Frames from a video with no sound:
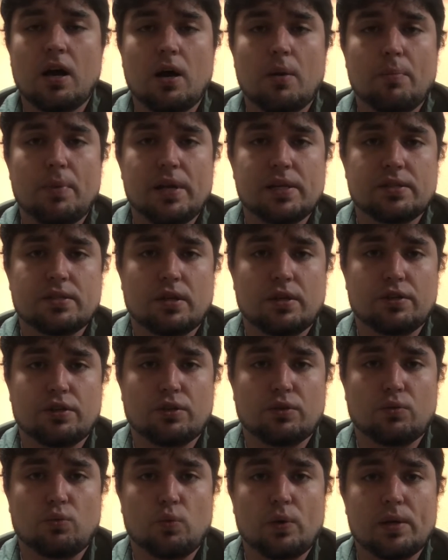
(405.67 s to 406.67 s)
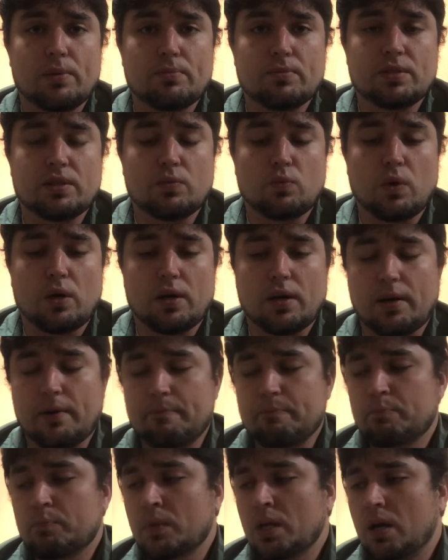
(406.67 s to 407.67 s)
based on your whims and whatnot.
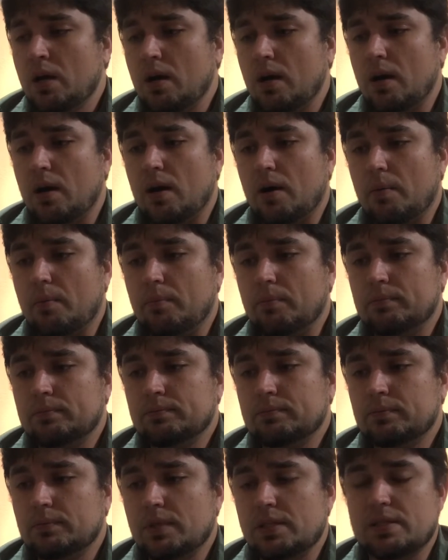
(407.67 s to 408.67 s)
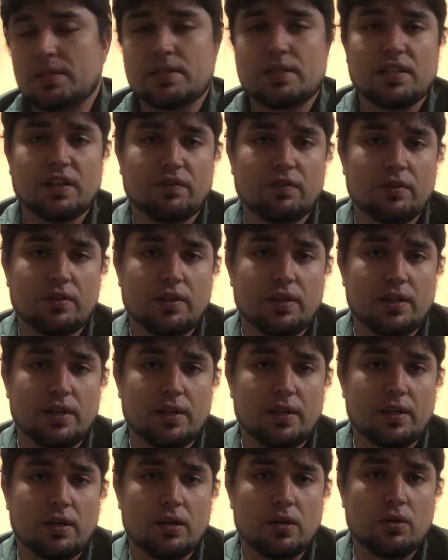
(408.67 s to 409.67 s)
This is different
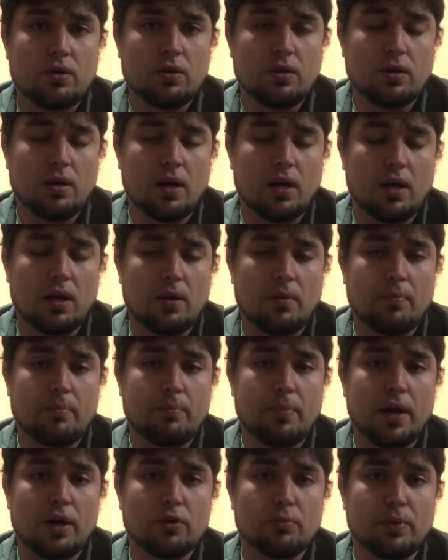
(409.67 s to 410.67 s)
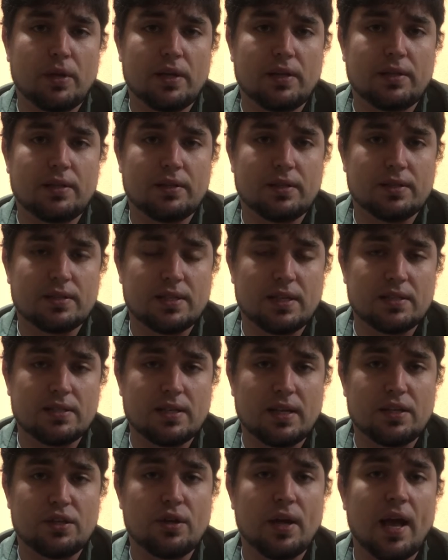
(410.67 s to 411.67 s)
than Betterment in the sense
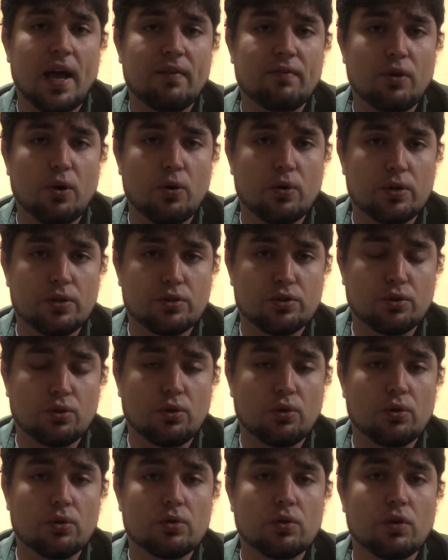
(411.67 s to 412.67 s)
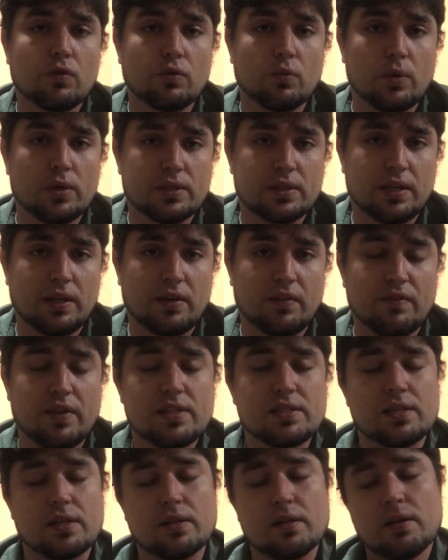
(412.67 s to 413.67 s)
that you have no control over what's getting
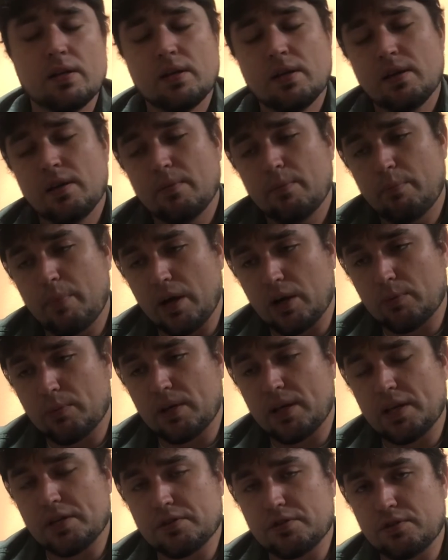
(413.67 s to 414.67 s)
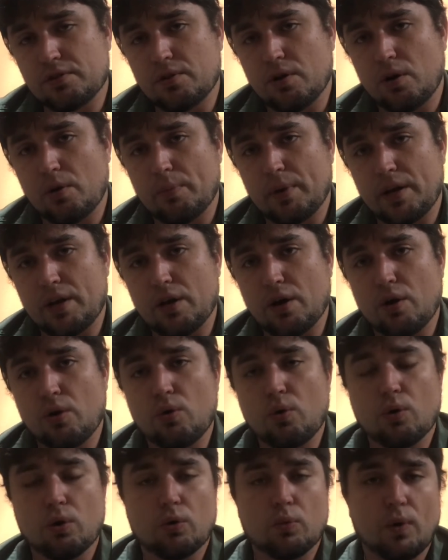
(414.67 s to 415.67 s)
invested. Betterment, as you all may know,
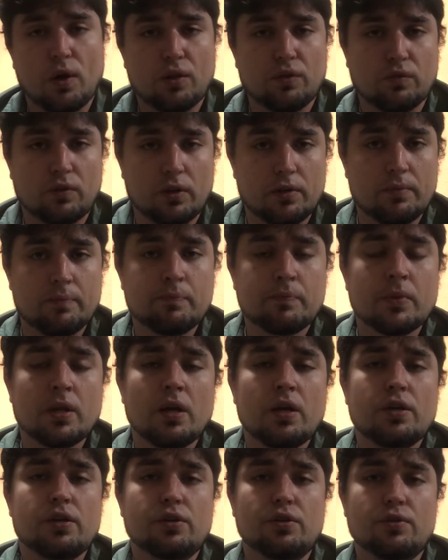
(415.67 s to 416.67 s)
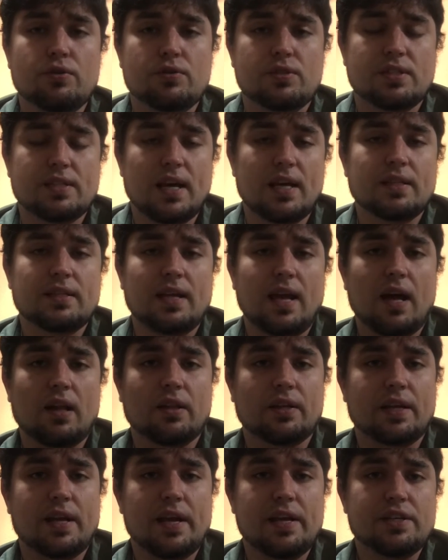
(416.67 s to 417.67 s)
or Wealthfront, you set the
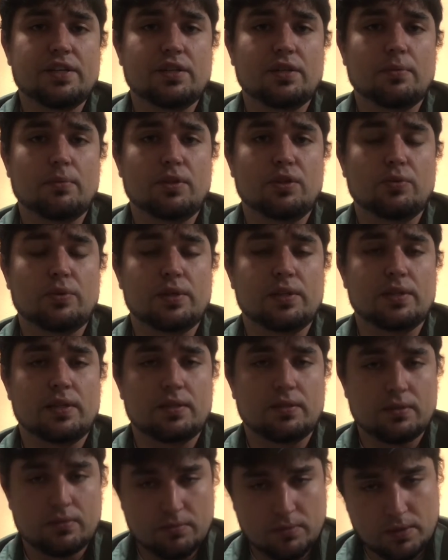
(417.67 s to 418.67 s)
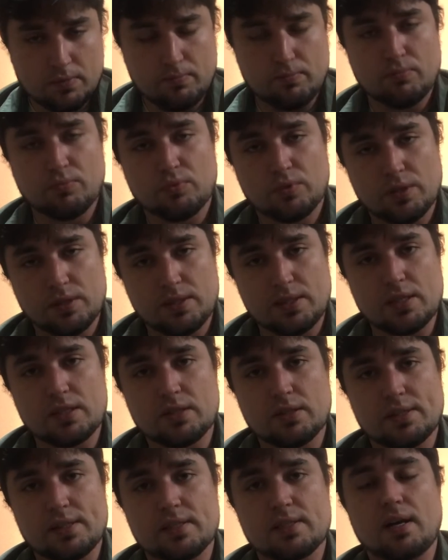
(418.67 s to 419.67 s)
allocation between
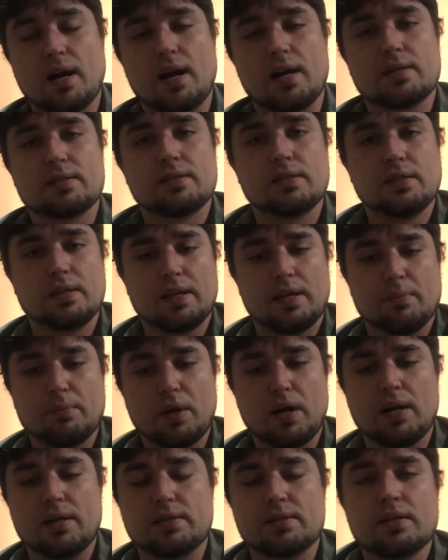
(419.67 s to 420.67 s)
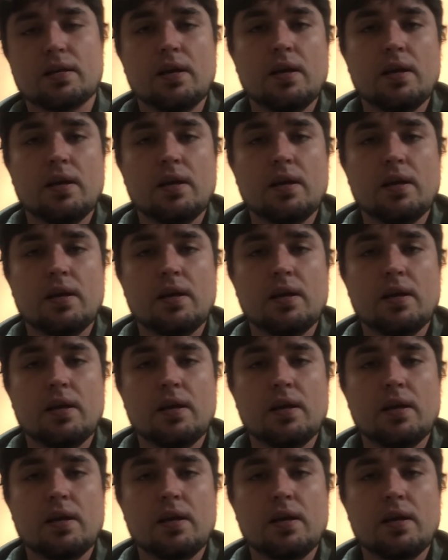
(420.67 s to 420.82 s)
essentially stocks and bonds.